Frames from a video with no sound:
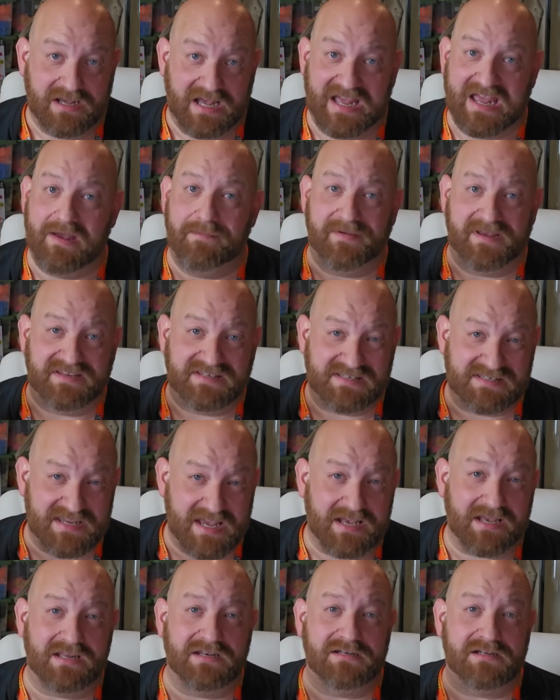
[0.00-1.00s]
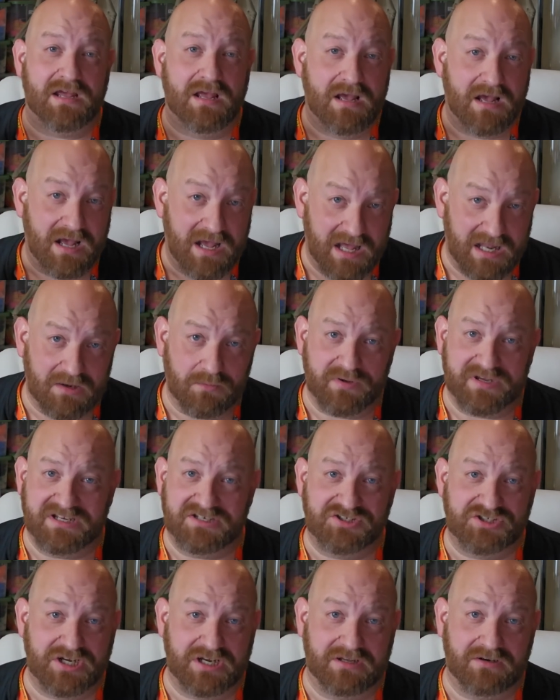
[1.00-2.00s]
I have a second Halloween
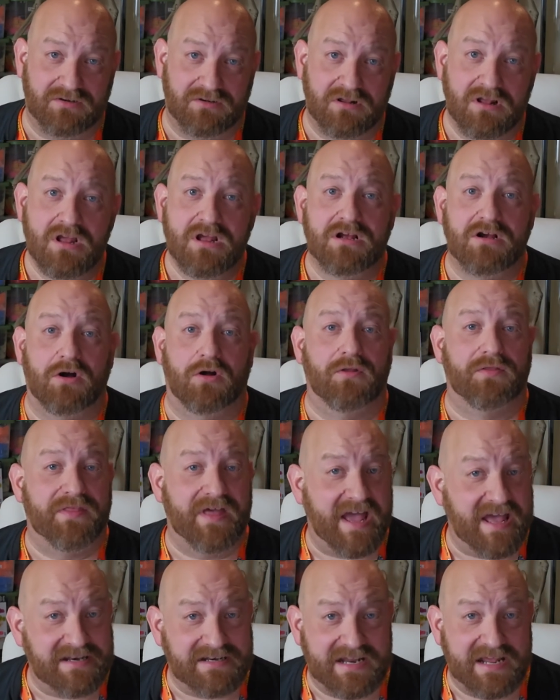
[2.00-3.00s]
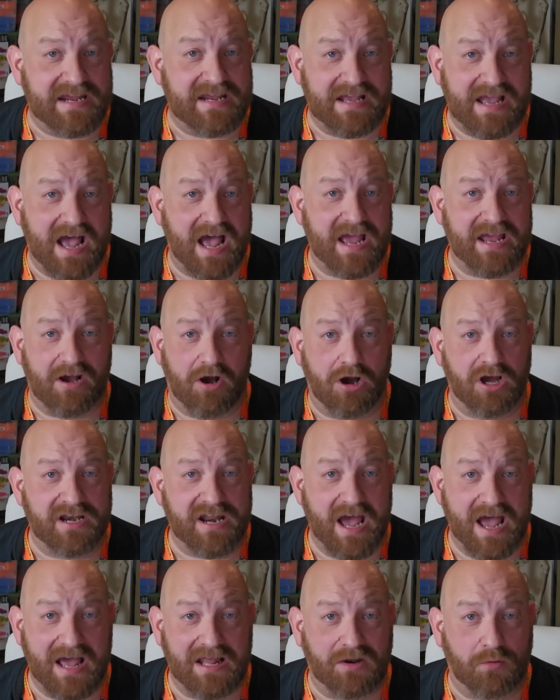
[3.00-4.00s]
channel called That Nate Guy on
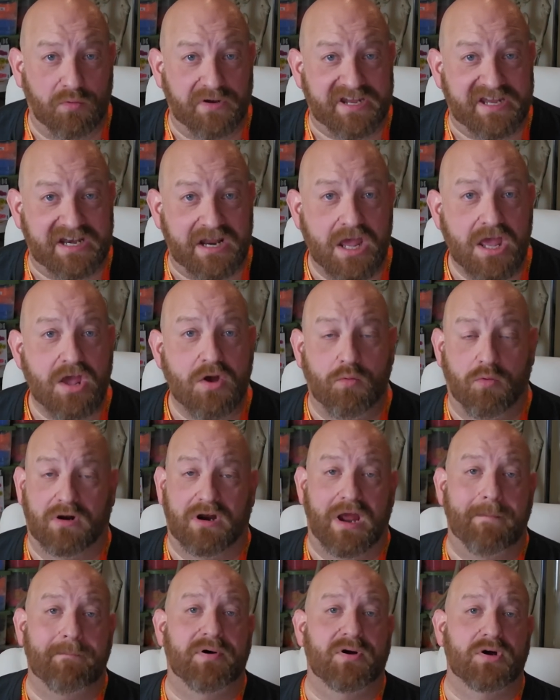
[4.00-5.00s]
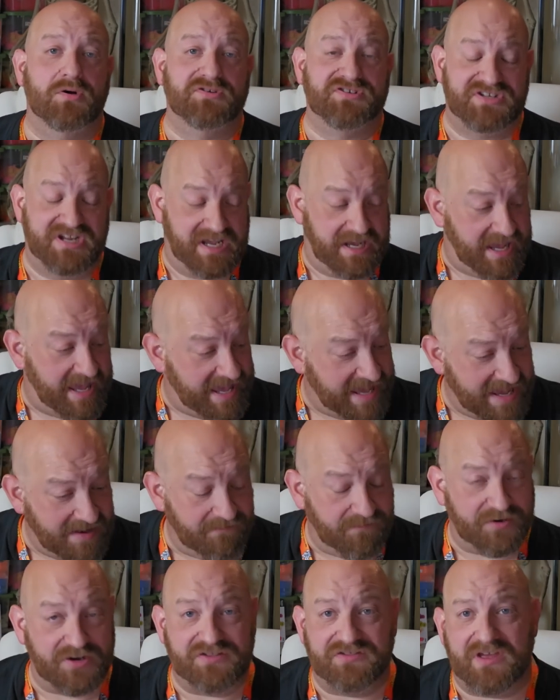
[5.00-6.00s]
Halloween where I'm posting
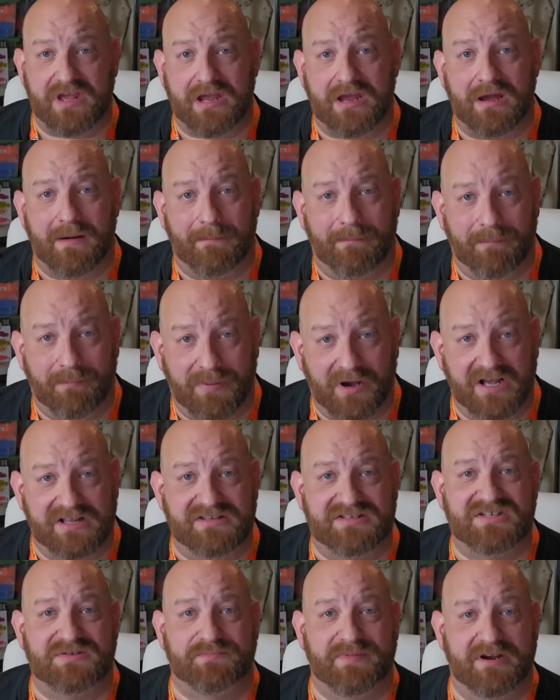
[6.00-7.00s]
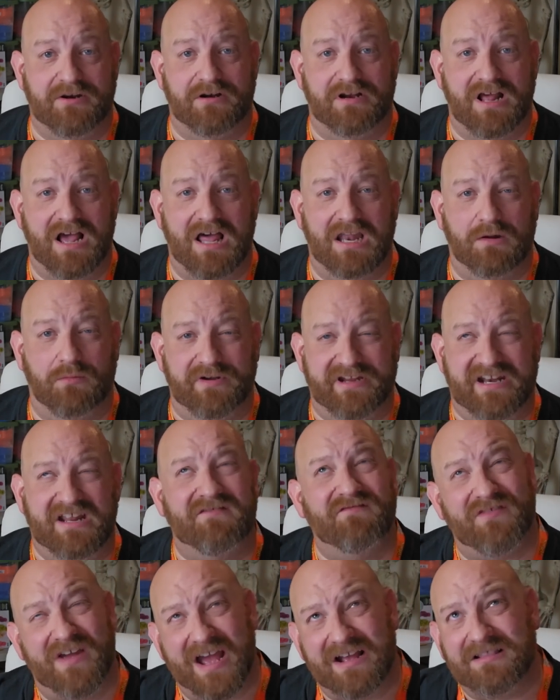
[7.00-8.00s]
everything but Spirit Halloween. In
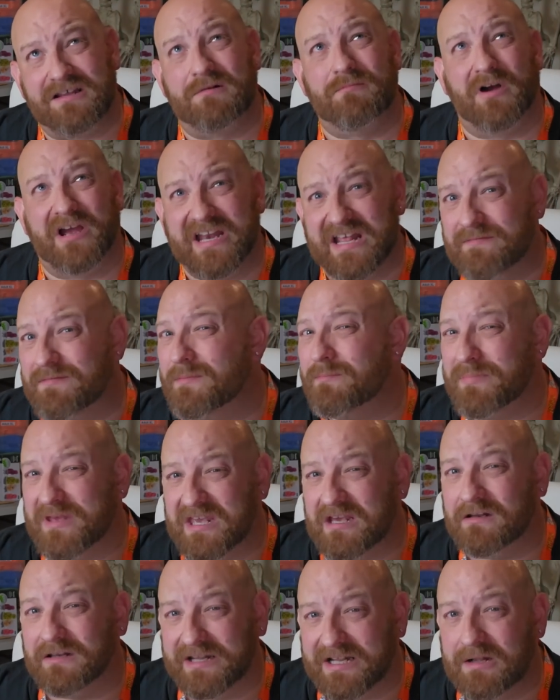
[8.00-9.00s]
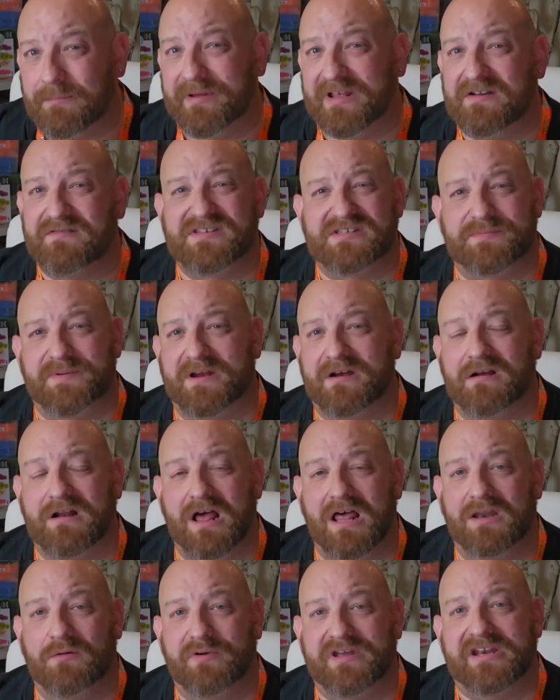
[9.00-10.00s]
fact, there might even be a little bit of Spirit
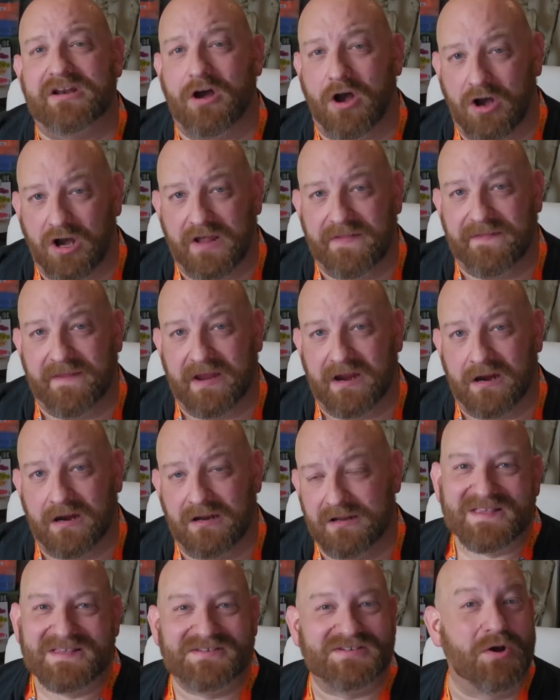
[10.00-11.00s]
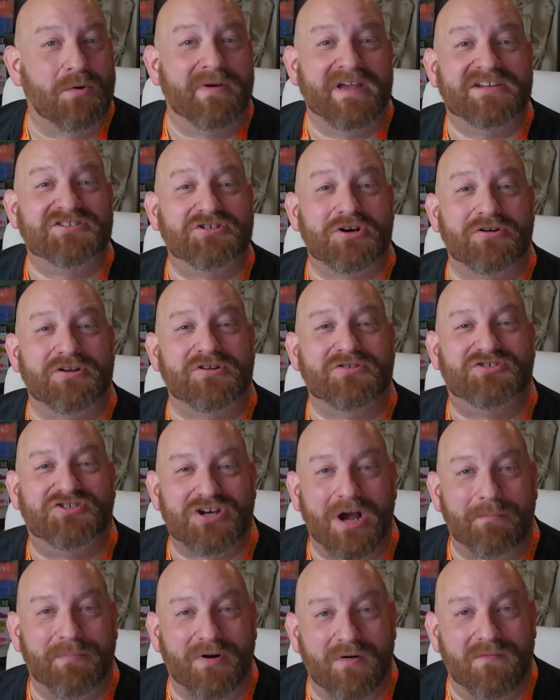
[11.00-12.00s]
Halloween on there. So make sure you
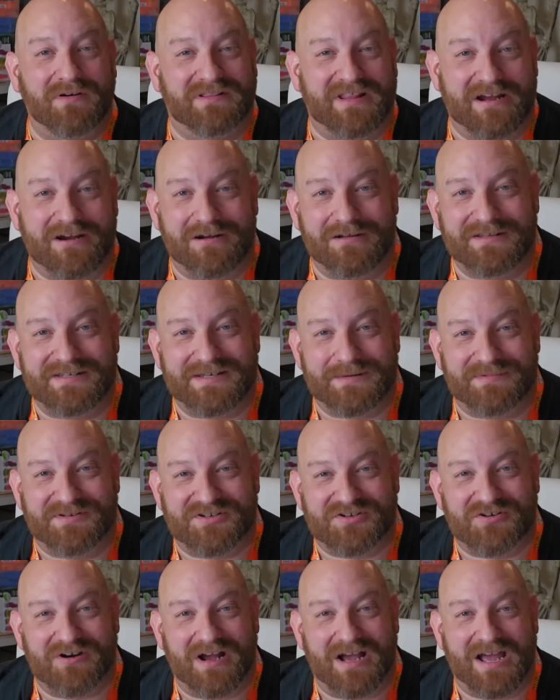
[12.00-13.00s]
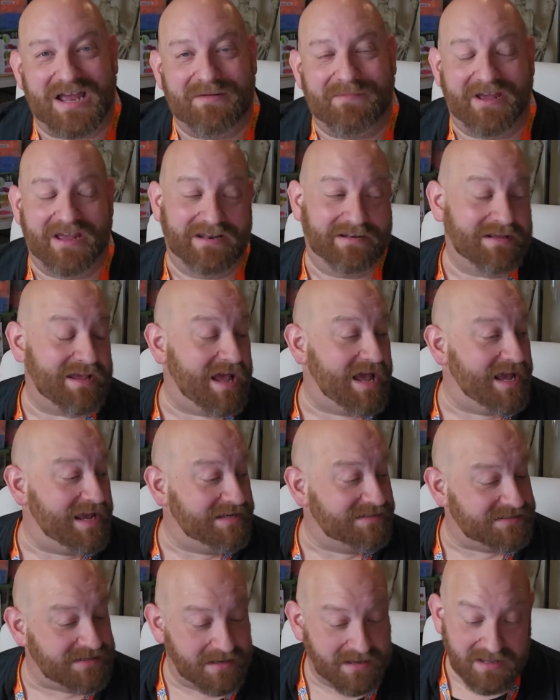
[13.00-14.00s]
jump over there and subscribe. And
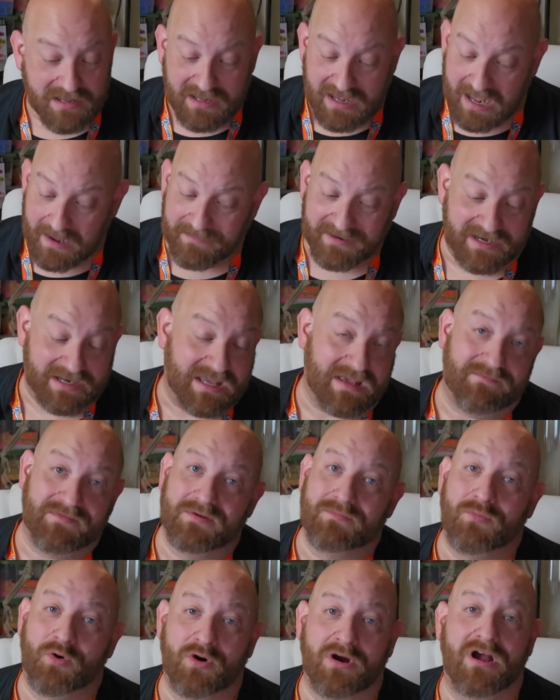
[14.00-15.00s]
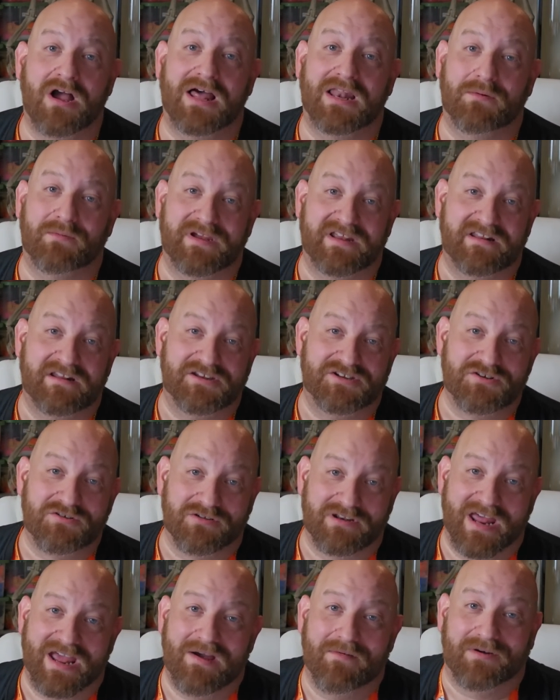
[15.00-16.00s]
guys, I'm going to give you more Halloween than you
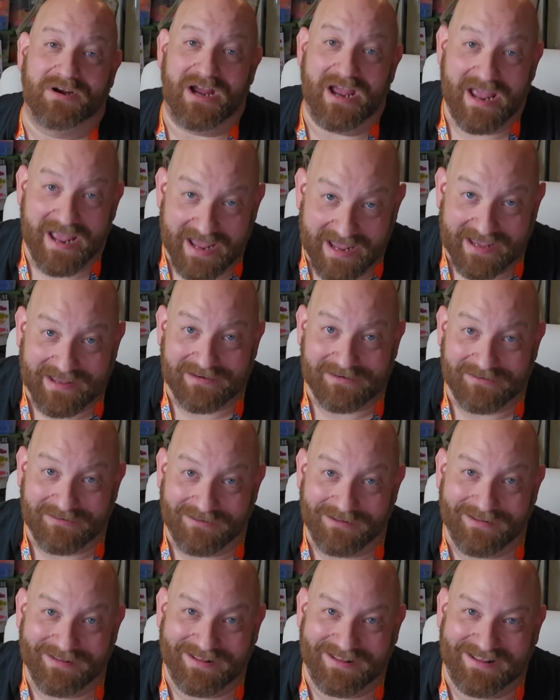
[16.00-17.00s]
can ever handle.